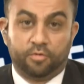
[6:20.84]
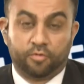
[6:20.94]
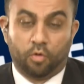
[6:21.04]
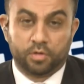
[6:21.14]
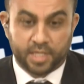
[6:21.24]
of
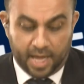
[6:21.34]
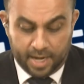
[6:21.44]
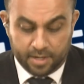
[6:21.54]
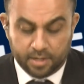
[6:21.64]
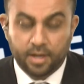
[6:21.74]
course,
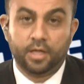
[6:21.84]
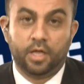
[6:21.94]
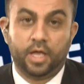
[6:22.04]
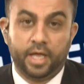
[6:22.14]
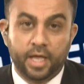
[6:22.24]
and
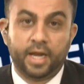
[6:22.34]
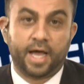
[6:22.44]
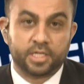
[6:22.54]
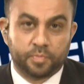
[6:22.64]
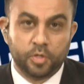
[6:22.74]
it
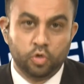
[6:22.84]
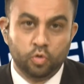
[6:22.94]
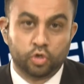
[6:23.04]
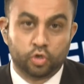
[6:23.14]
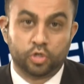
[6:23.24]
has been
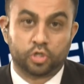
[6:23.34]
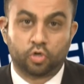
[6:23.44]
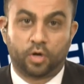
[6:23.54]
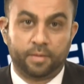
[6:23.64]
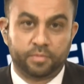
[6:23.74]
used to
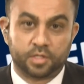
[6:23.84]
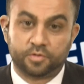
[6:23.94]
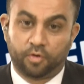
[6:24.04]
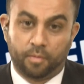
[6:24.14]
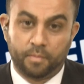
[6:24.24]
describe this
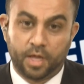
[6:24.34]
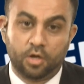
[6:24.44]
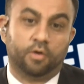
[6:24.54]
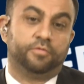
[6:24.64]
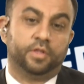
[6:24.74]
from many
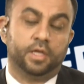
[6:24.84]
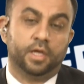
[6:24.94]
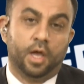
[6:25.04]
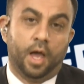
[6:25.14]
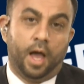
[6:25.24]
of the
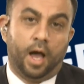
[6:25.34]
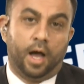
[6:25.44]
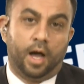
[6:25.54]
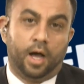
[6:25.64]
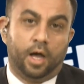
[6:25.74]

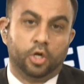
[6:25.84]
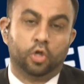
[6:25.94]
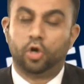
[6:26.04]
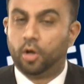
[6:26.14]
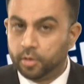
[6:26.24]

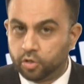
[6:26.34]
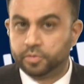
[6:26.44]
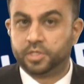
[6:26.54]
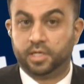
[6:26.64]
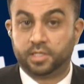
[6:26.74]
the lobby
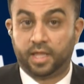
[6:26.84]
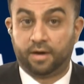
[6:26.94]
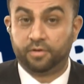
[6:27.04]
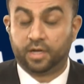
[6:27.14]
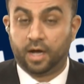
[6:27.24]
groups here in South
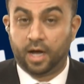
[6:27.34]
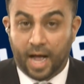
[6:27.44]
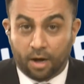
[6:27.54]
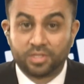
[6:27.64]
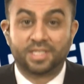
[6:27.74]
Africa,
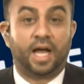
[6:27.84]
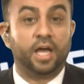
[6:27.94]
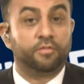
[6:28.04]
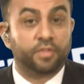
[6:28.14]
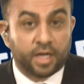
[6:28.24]

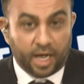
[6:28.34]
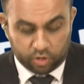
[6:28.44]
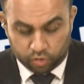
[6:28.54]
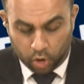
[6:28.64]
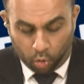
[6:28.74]
outside of the
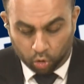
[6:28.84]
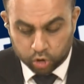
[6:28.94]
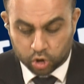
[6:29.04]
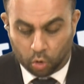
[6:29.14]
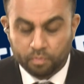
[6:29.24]
country
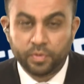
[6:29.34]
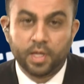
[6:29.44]
also.